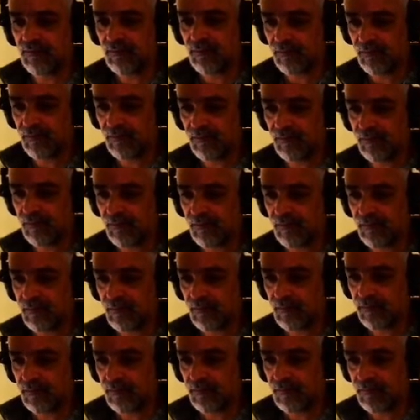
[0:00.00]

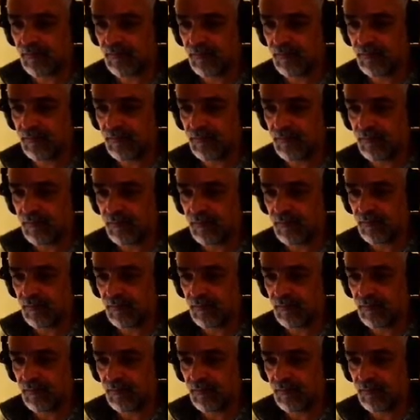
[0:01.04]
Nobody speaks.